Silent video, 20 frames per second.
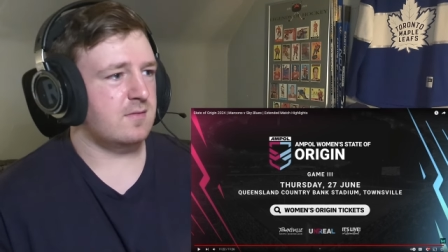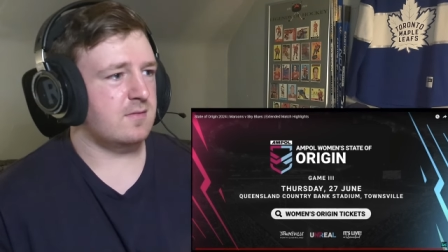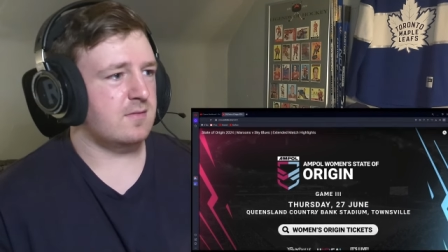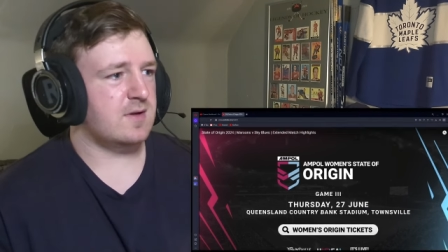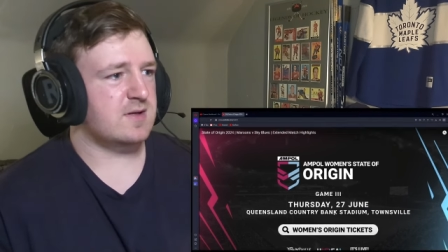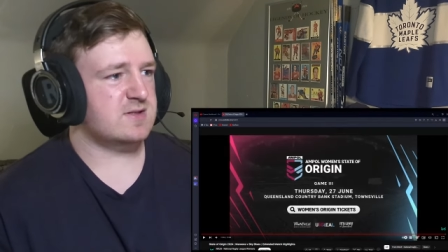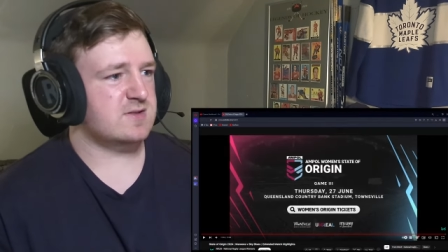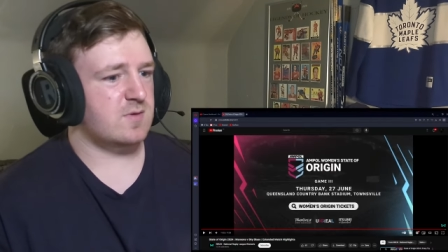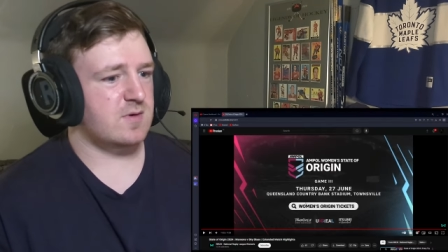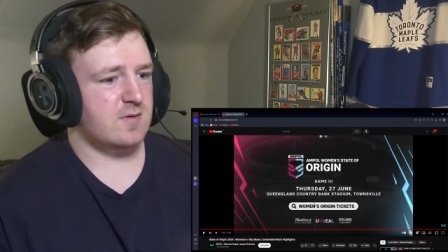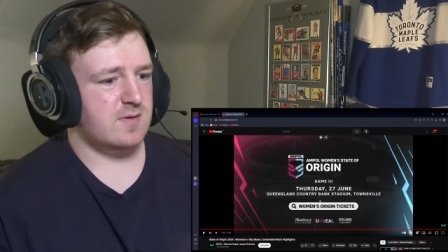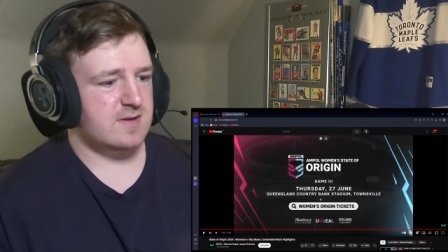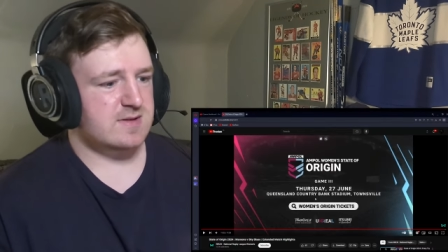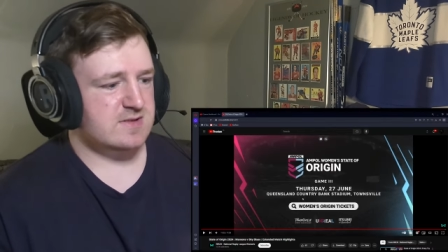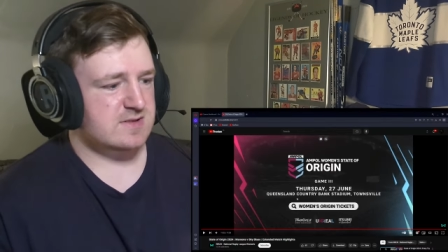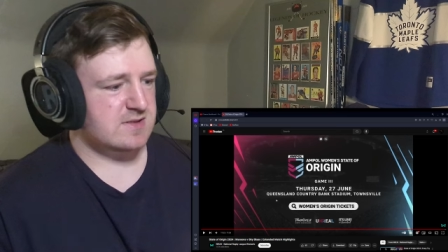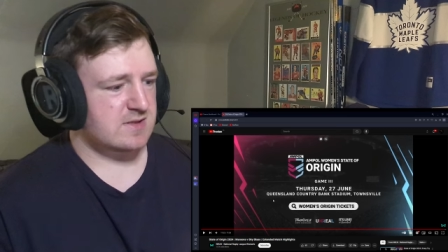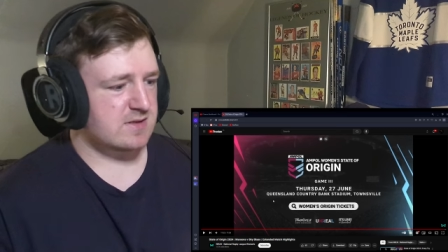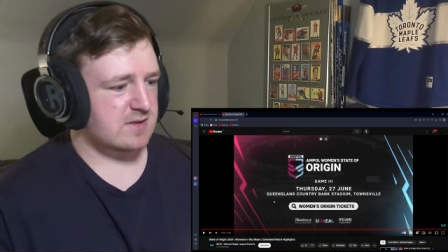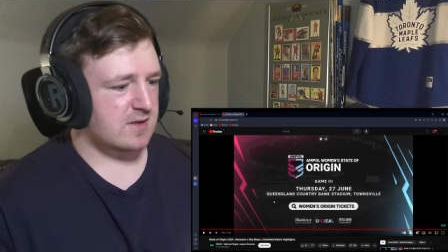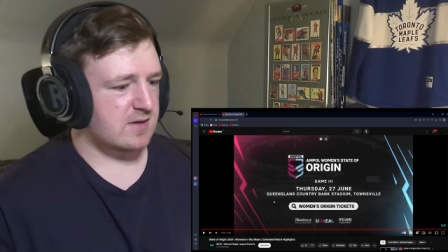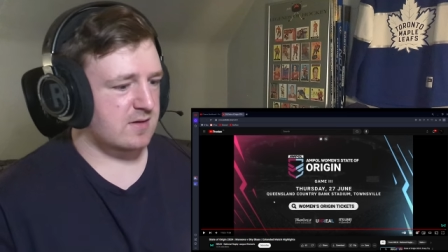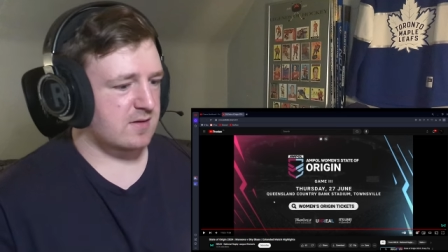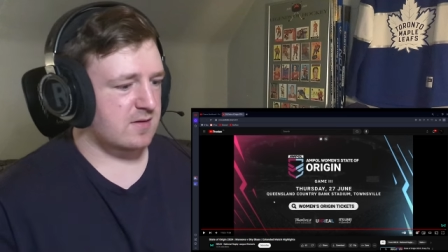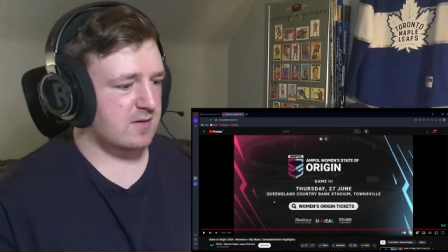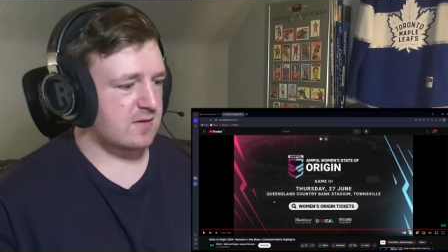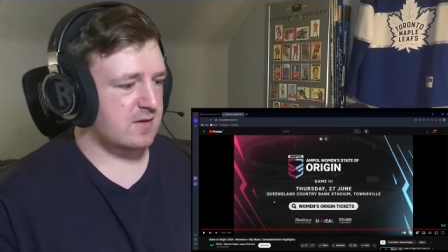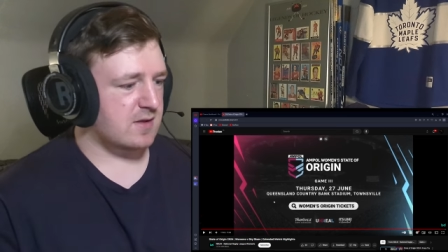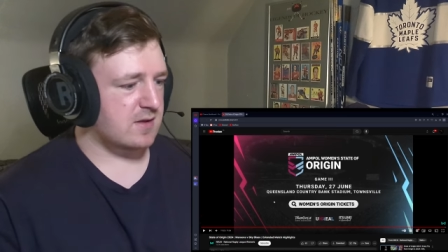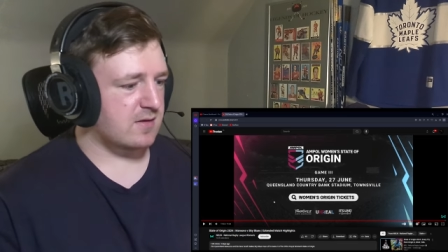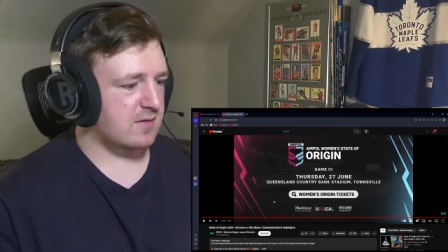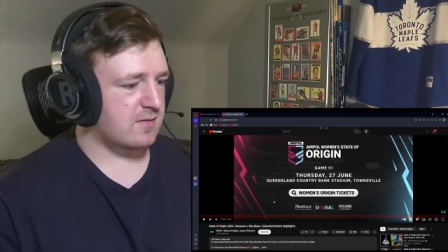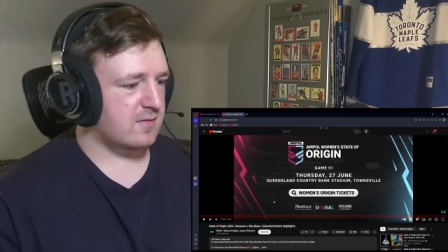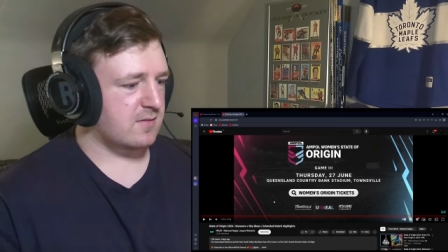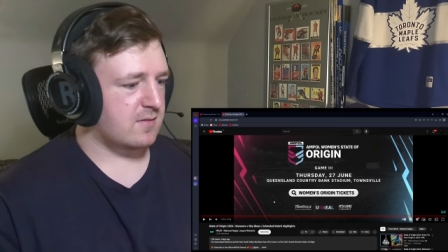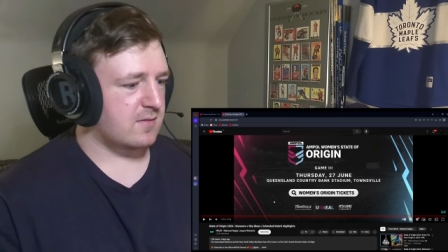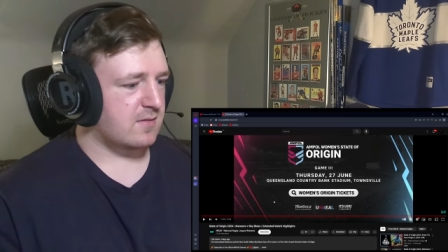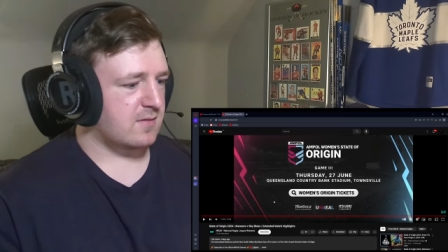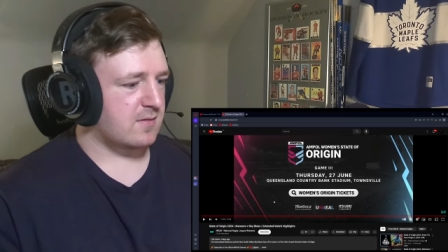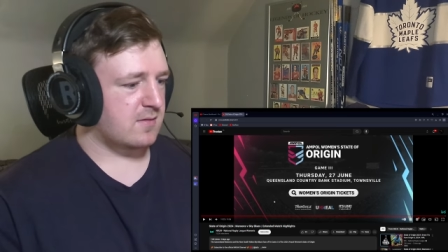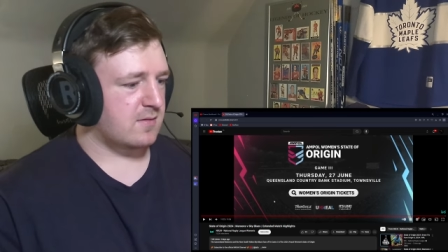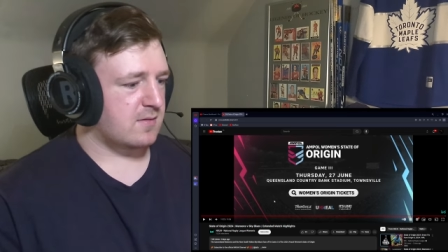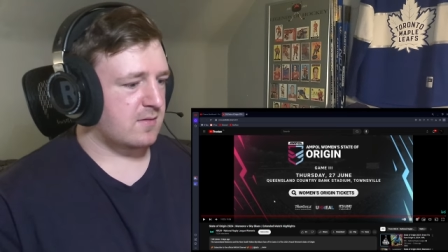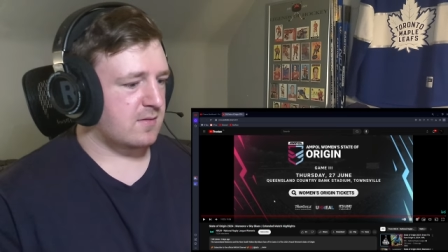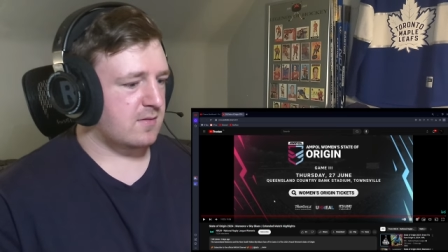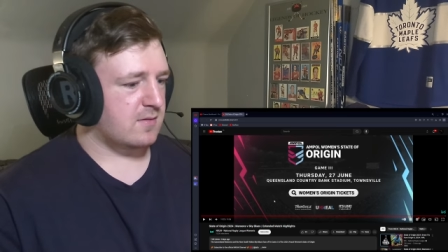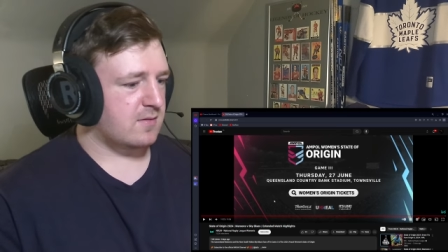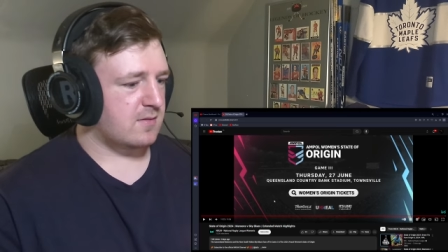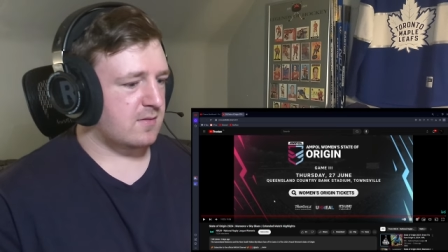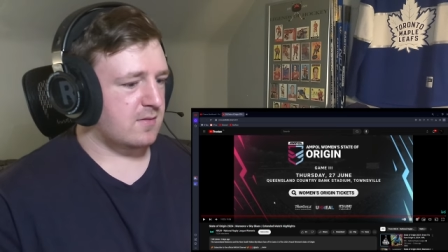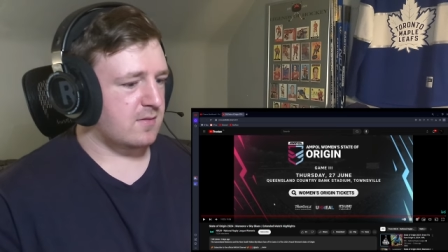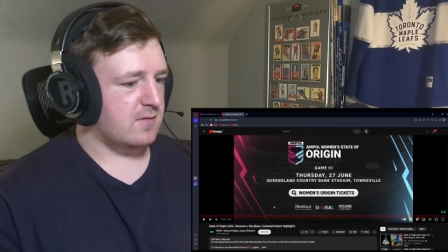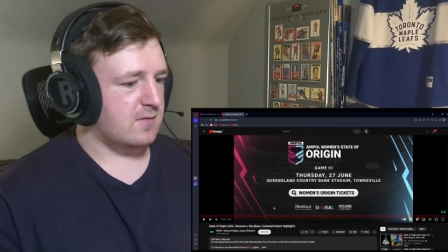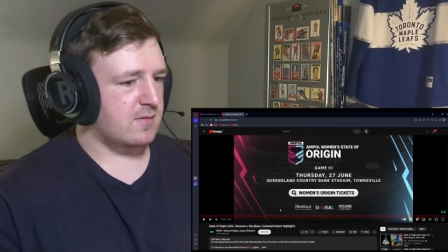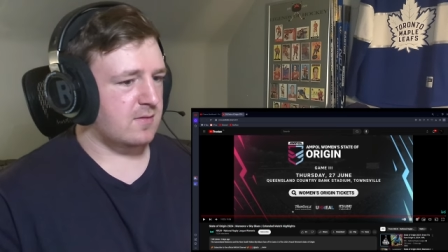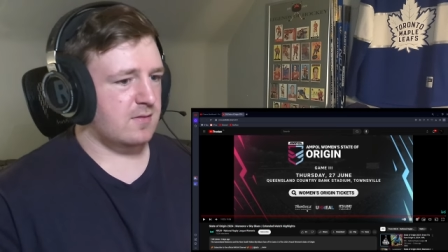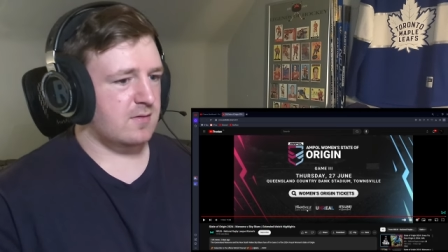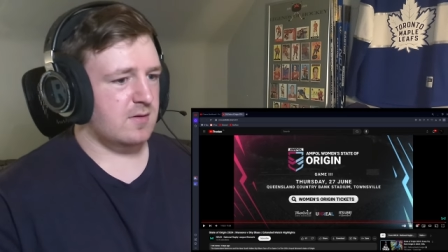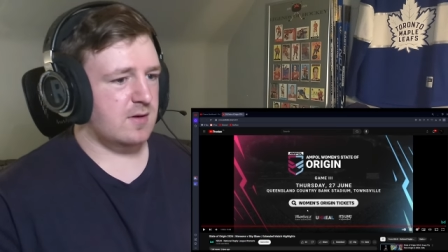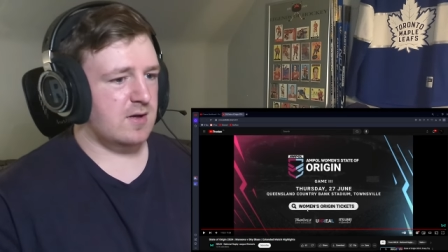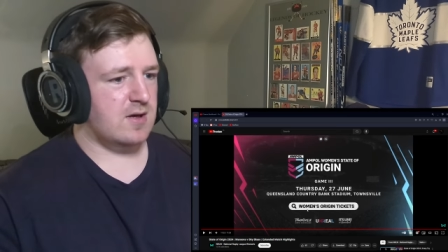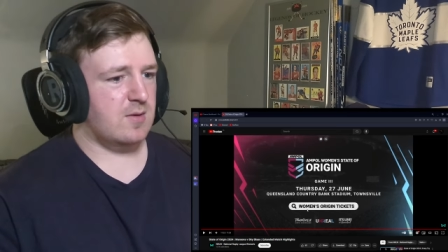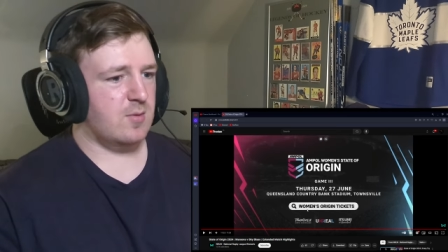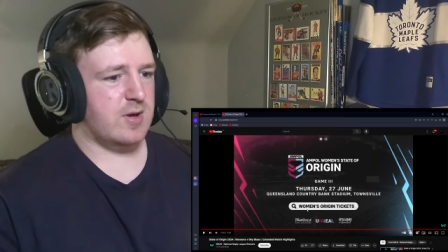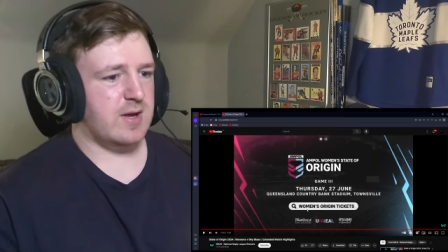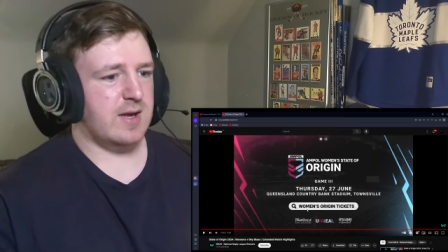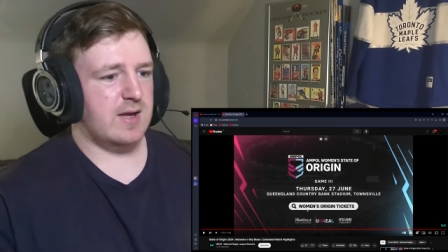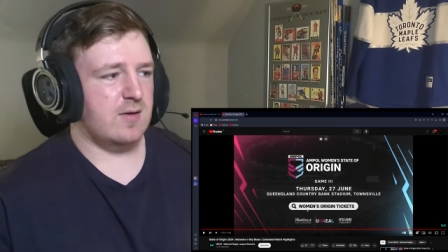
That's weird. This is at the end of the thing. Okay,